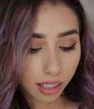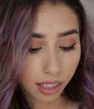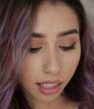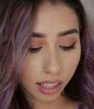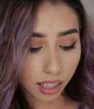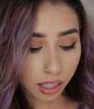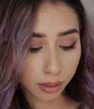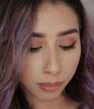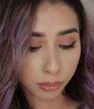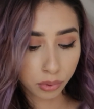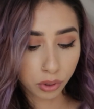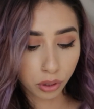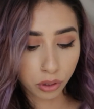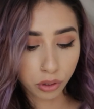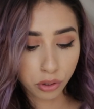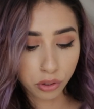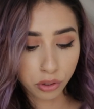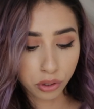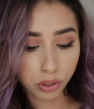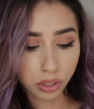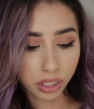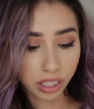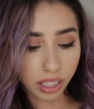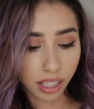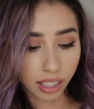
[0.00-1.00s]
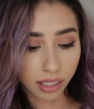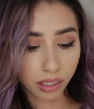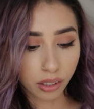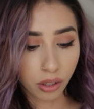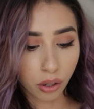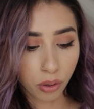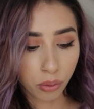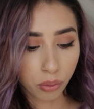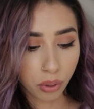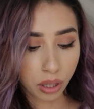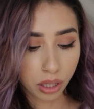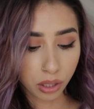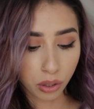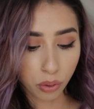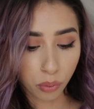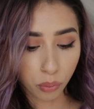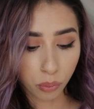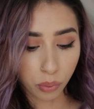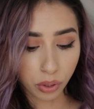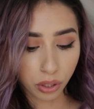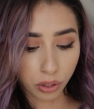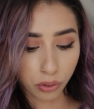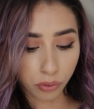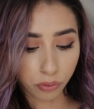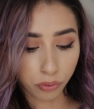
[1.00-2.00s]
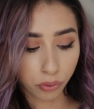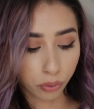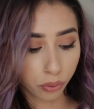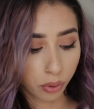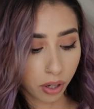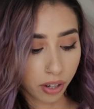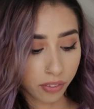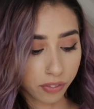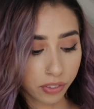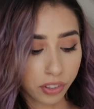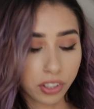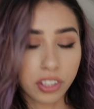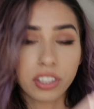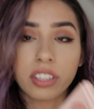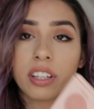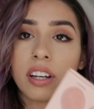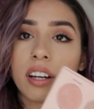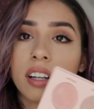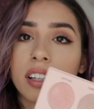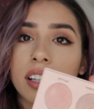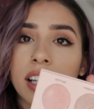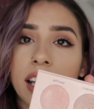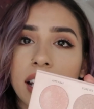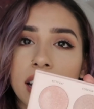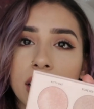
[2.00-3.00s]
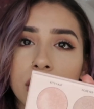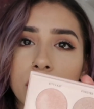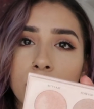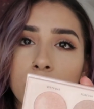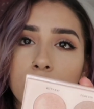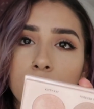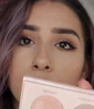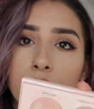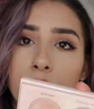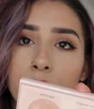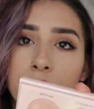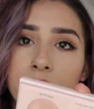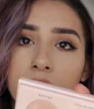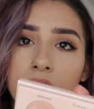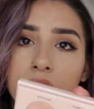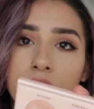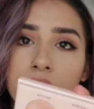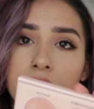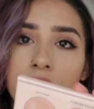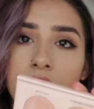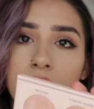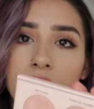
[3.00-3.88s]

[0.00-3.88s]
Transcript: So usually I go in with Forever Young and Glow Getter.